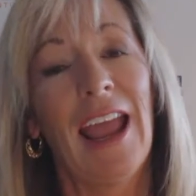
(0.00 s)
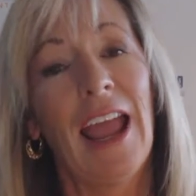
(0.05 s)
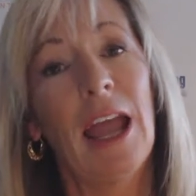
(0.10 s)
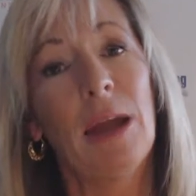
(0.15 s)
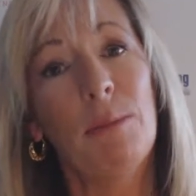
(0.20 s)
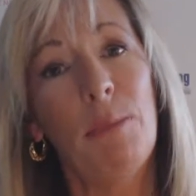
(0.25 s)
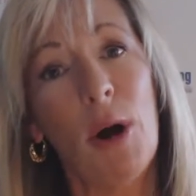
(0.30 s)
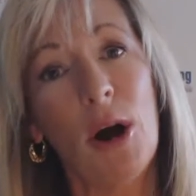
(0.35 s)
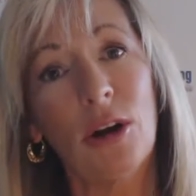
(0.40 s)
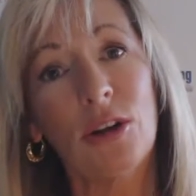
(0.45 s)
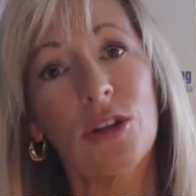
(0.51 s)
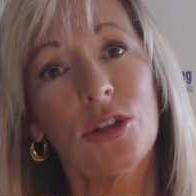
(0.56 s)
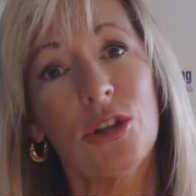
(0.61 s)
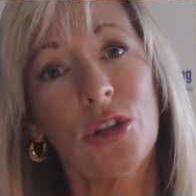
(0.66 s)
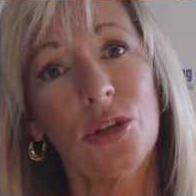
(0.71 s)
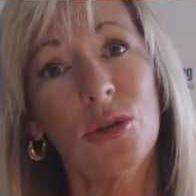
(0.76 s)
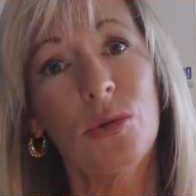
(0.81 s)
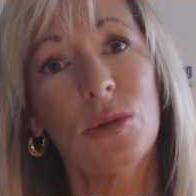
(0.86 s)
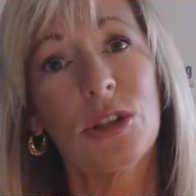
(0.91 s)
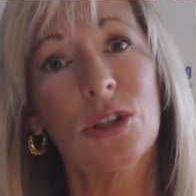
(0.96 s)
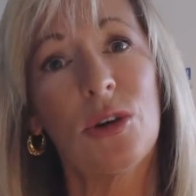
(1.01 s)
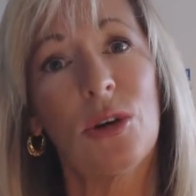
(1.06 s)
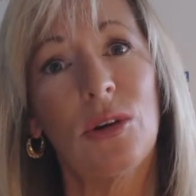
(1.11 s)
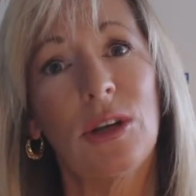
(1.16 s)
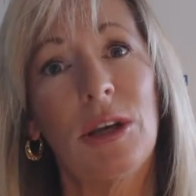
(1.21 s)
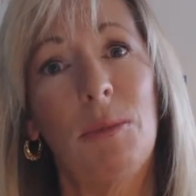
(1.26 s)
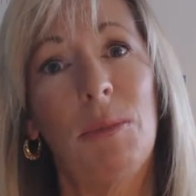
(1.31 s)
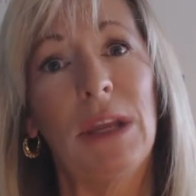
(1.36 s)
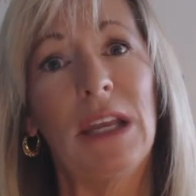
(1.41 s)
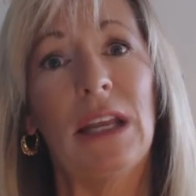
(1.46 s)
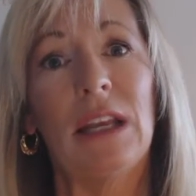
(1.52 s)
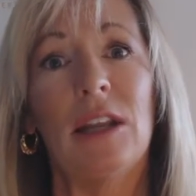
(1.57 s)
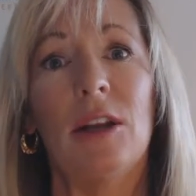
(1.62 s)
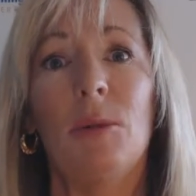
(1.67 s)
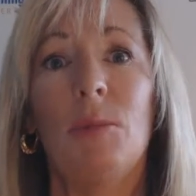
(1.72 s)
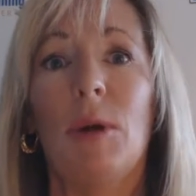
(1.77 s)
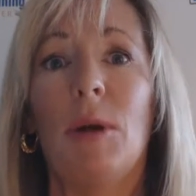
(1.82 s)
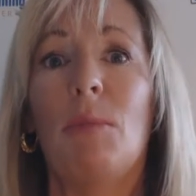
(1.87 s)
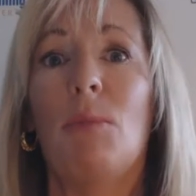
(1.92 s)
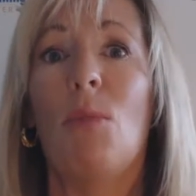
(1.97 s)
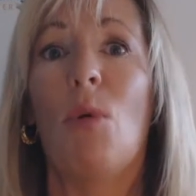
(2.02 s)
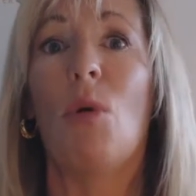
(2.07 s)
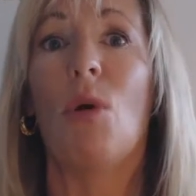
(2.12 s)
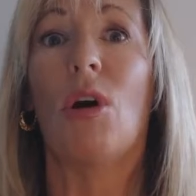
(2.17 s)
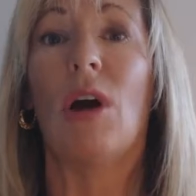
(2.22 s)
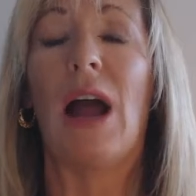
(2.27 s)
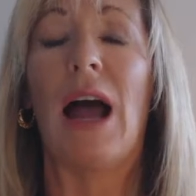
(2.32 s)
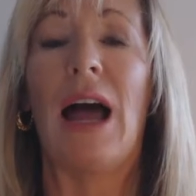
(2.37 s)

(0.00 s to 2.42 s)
and part two is going to be a little bit more